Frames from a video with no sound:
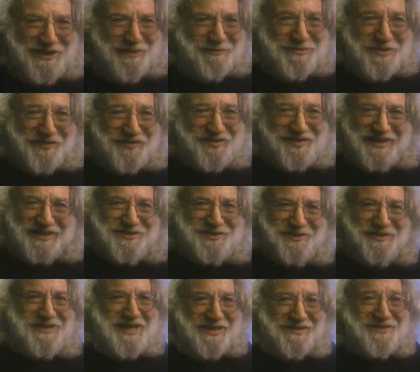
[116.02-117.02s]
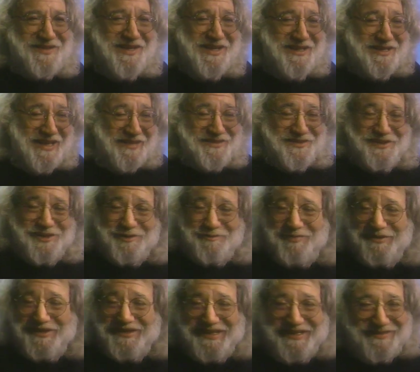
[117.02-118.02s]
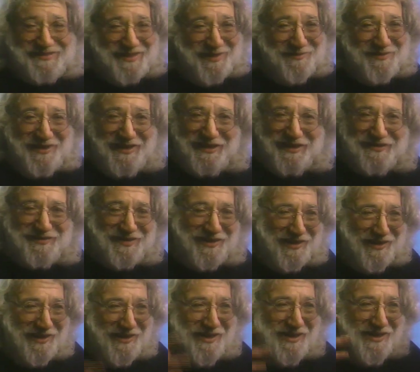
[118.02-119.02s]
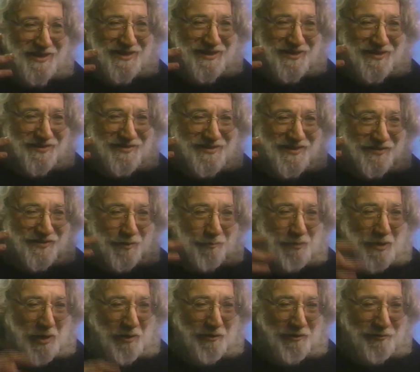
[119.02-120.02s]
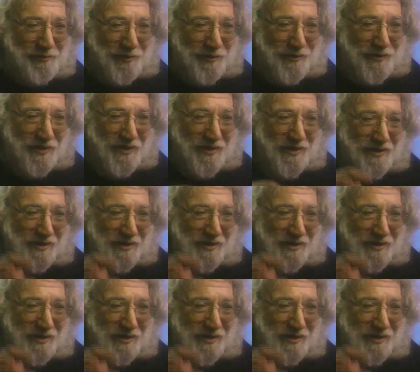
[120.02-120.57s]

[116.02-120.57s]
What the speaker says: The hypnosis thing, too, that's another part of that same thing. It's the, you know, there's a powerful